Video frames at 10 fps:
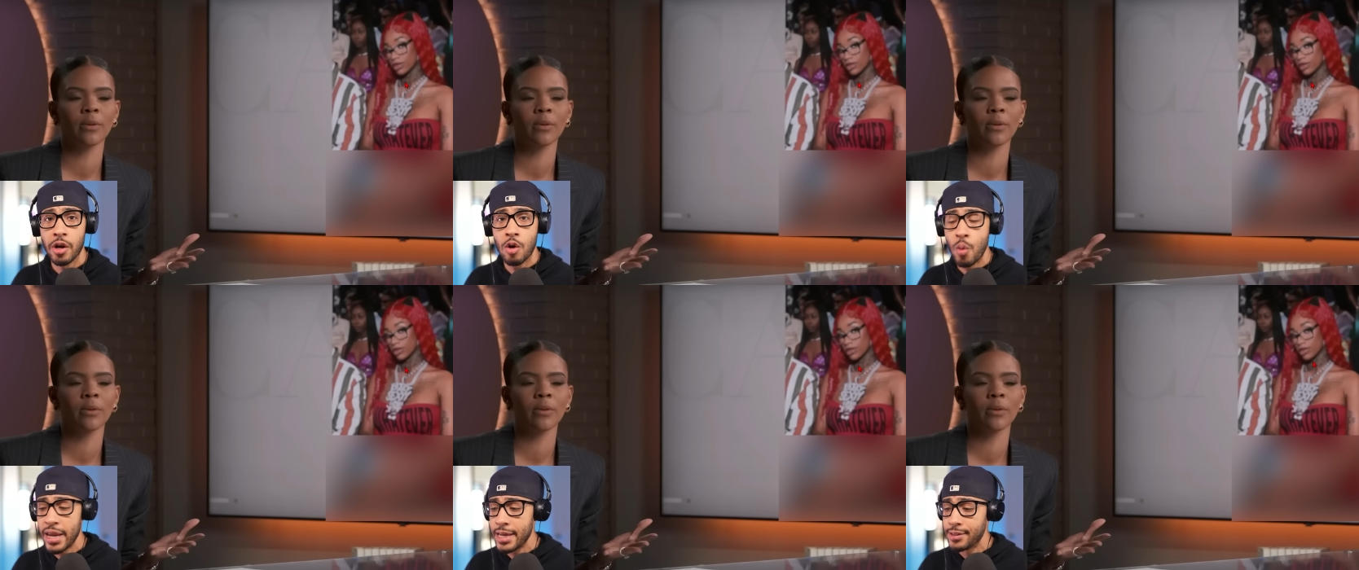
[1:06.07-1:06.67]

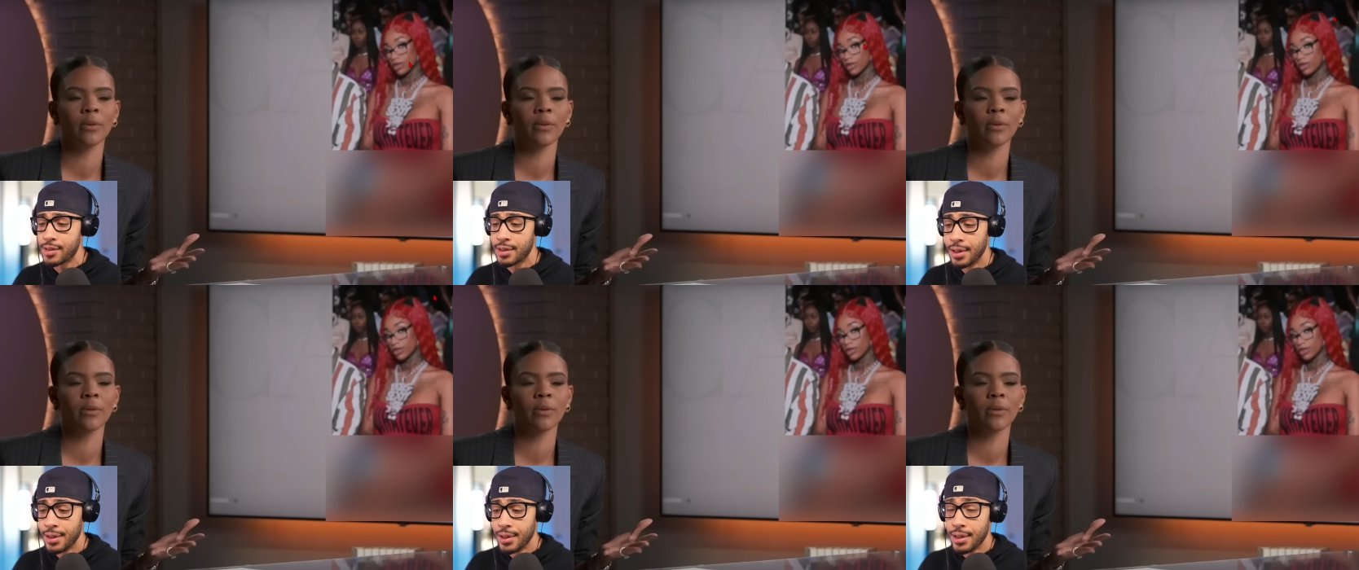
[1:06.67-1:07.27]
Speaker 1: queens,
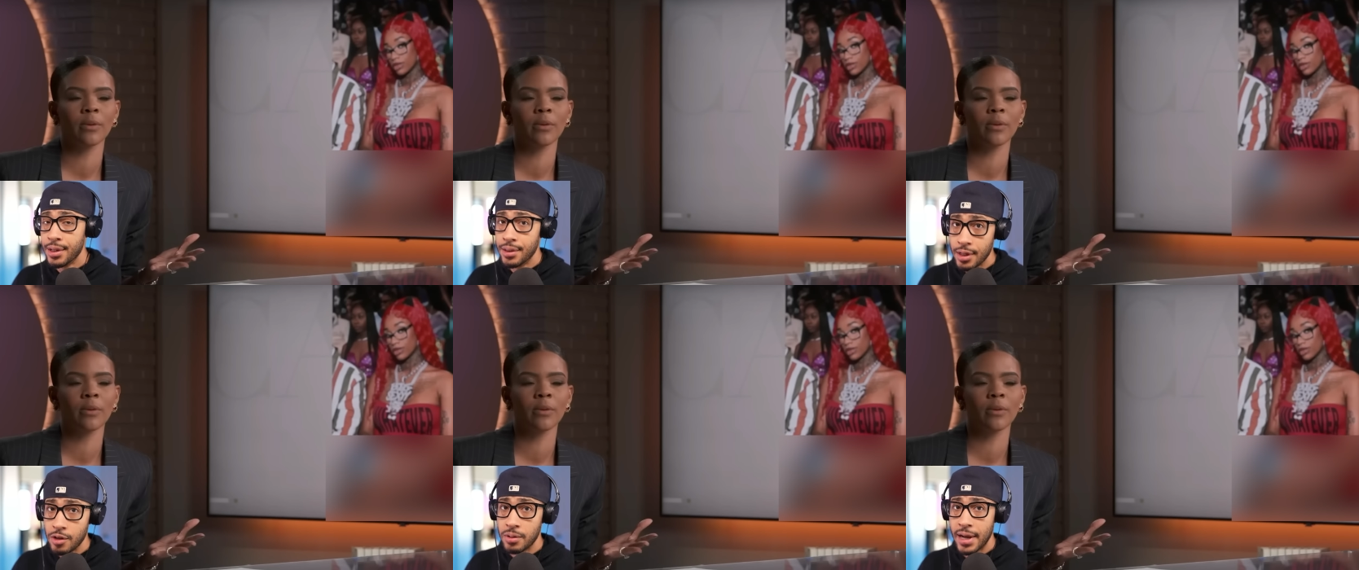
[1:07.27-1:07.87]
then
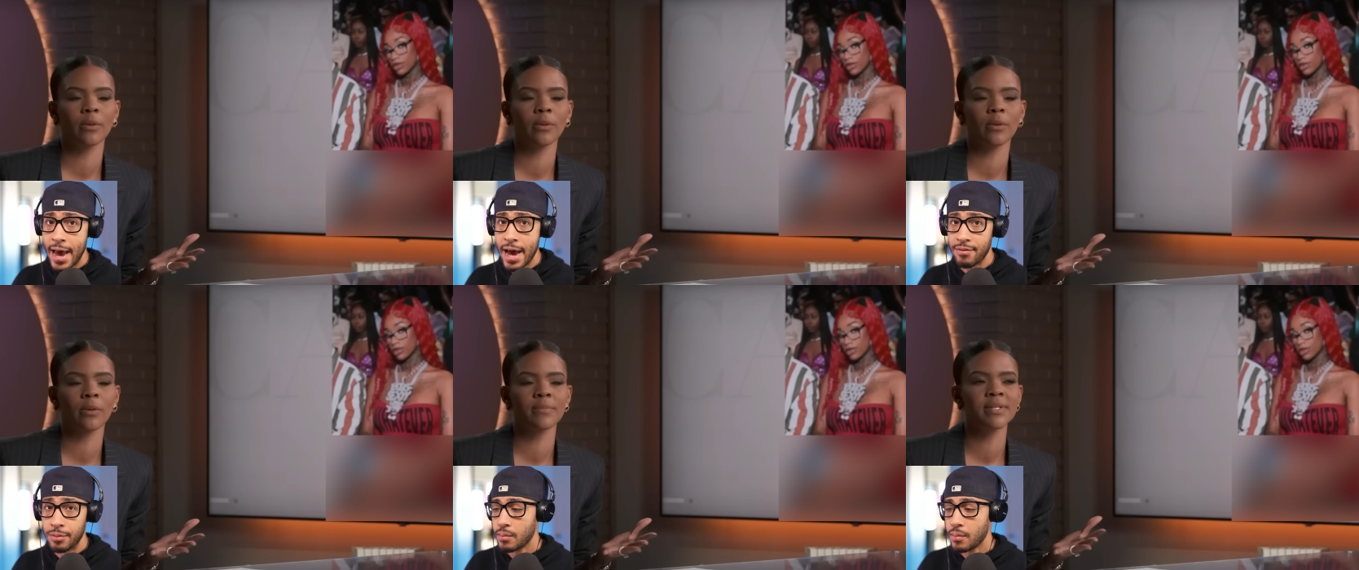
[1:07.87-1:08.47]
you can have
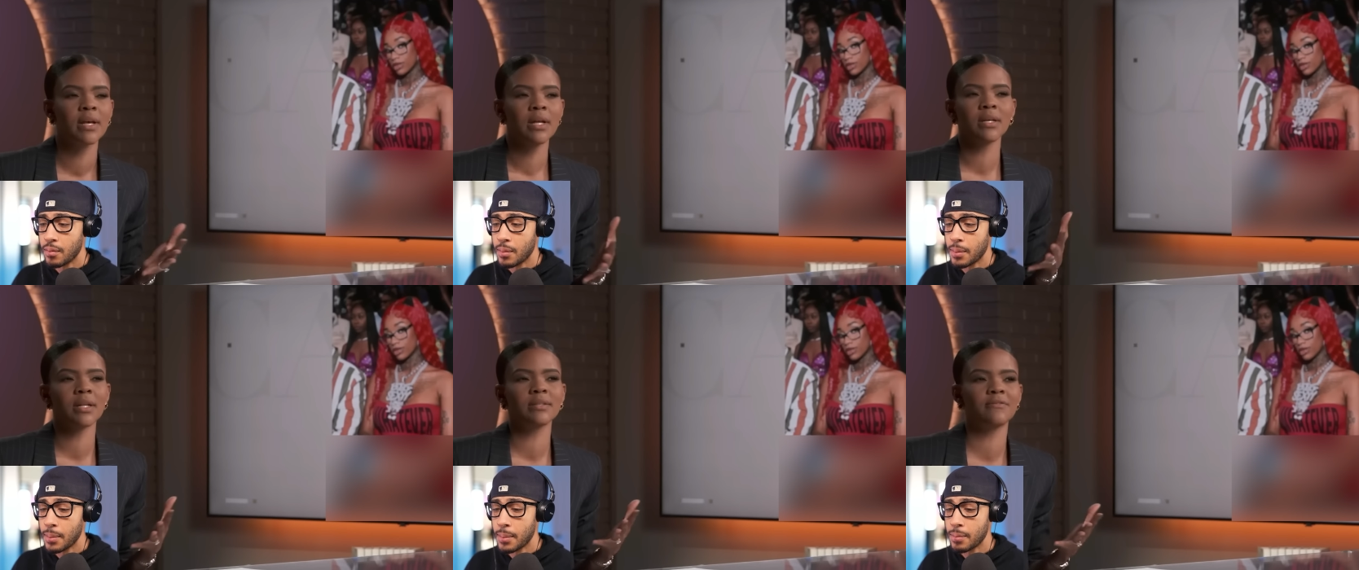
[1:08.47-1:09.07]
them.
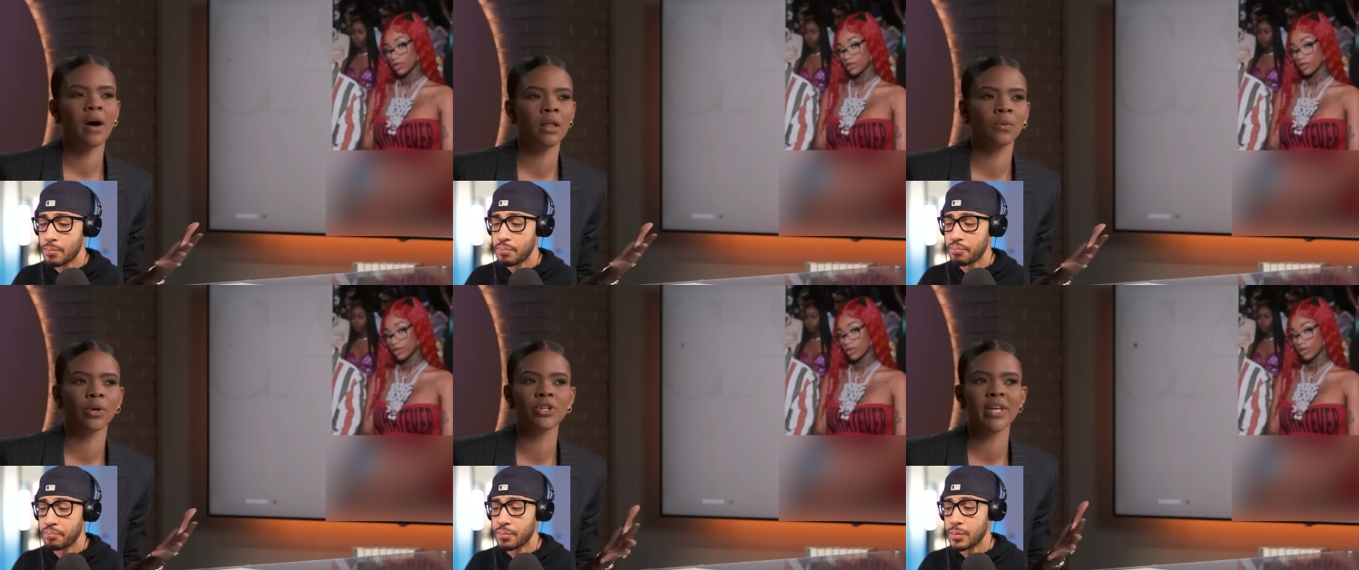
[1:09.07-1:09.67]
Speaker 2: Tons of
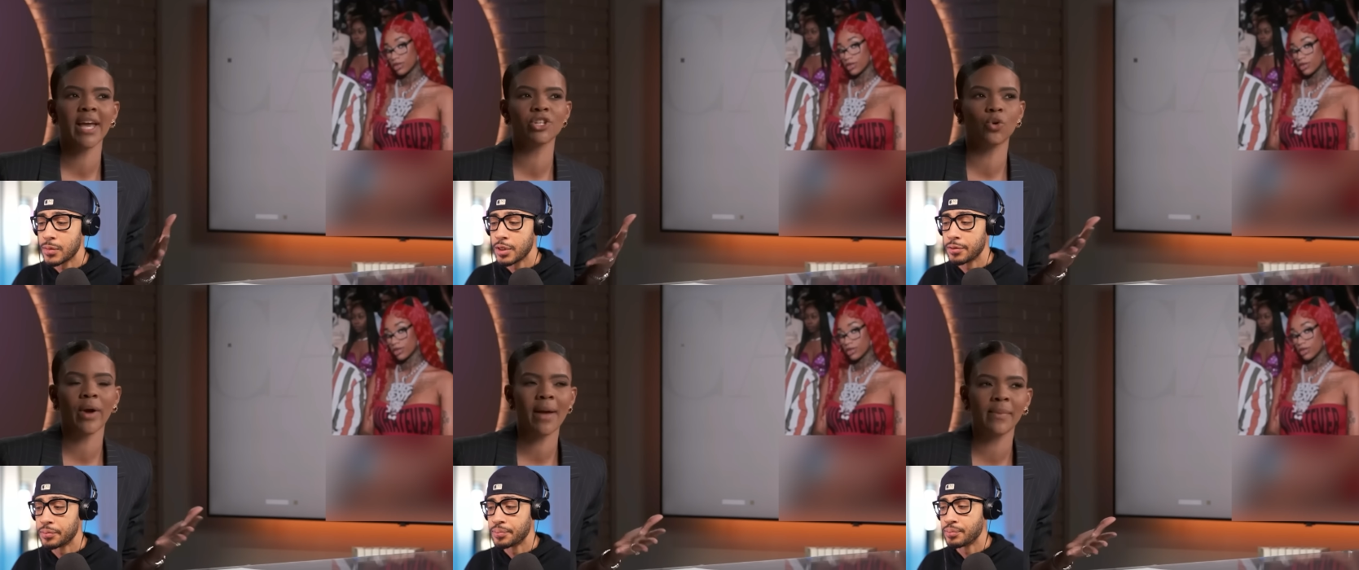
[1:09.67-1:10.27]
followers and
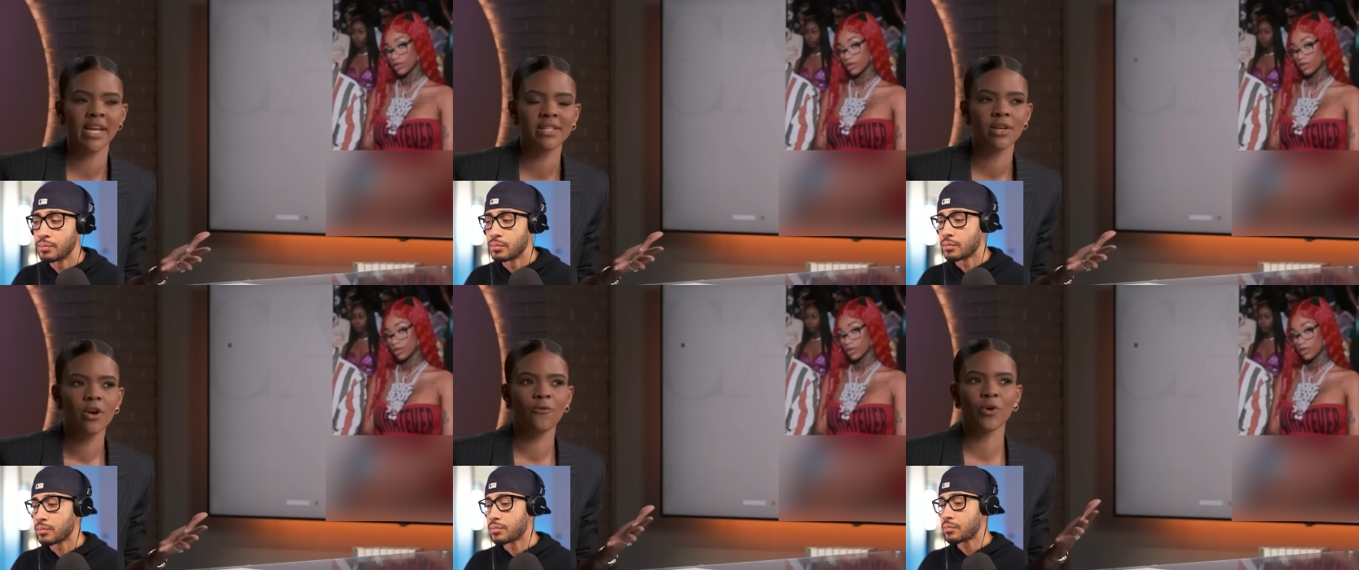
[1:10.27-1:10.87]
Grammys
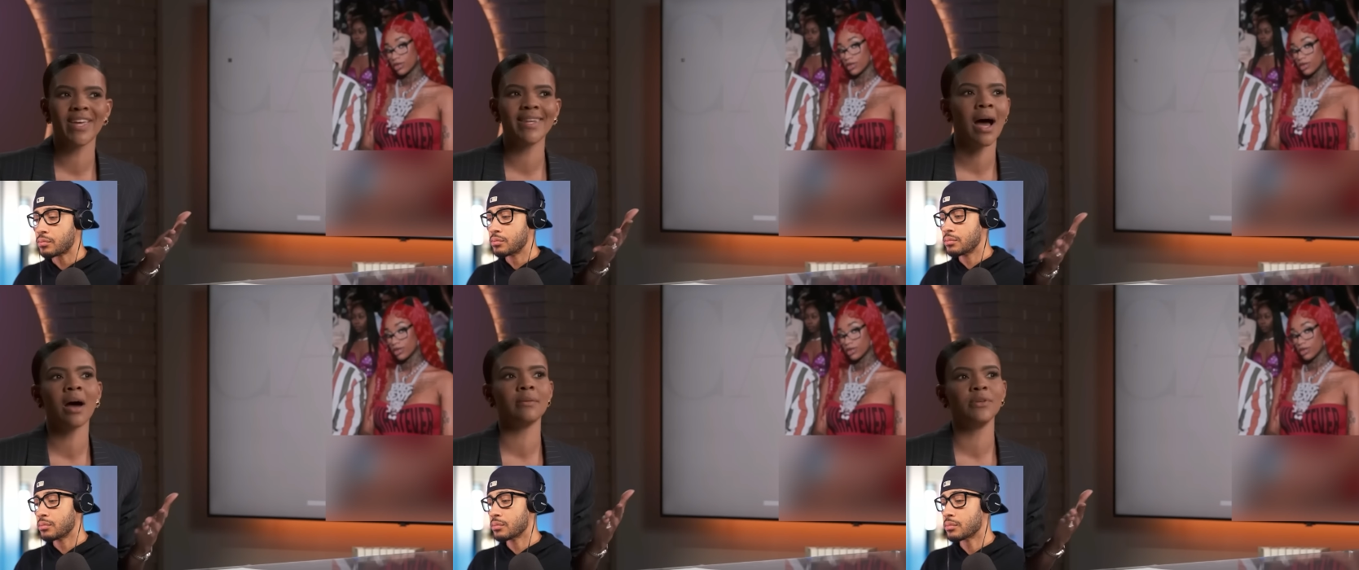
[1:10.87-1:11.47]
for the
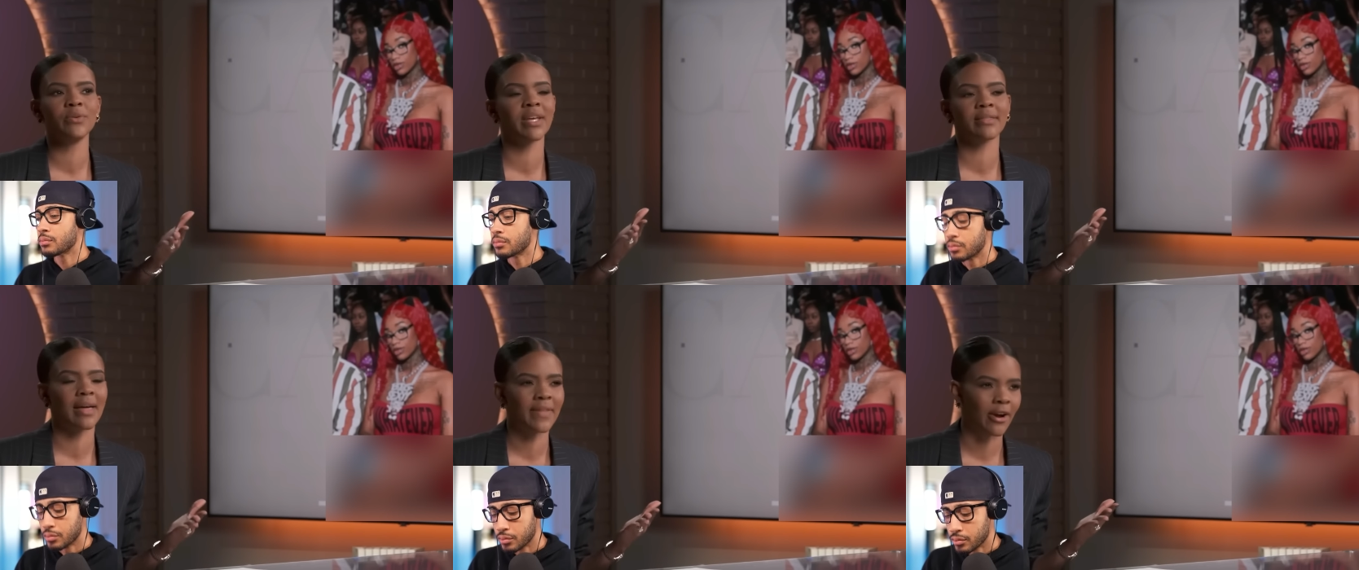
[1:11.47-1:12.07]
non
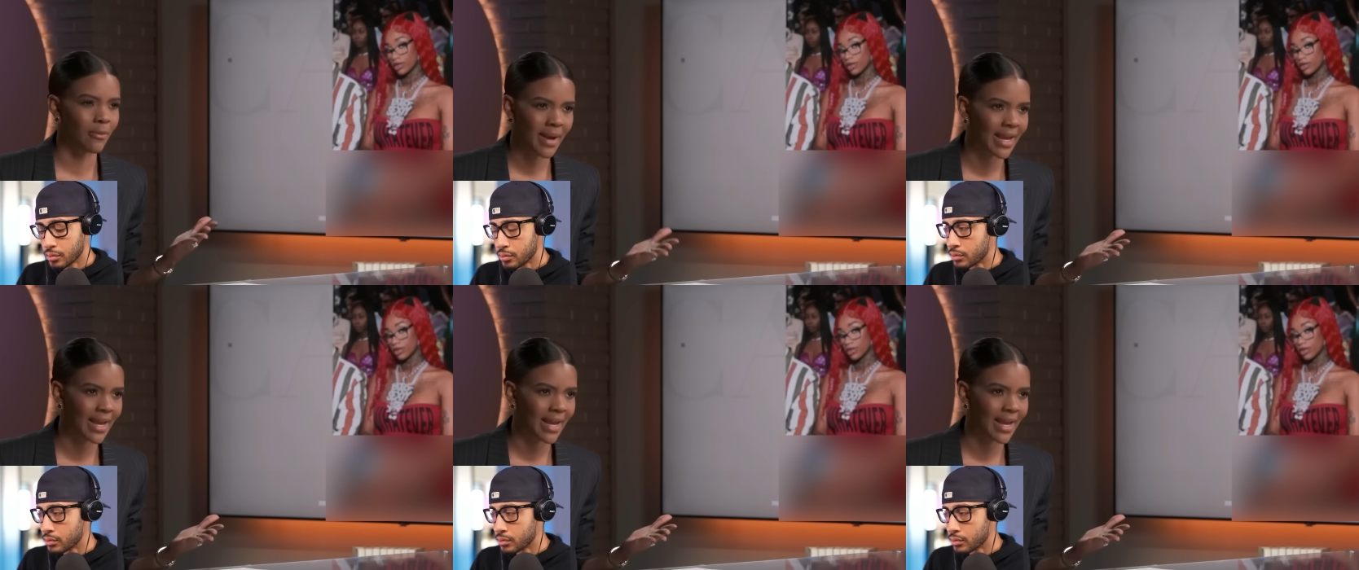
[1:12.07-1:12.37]
music that they are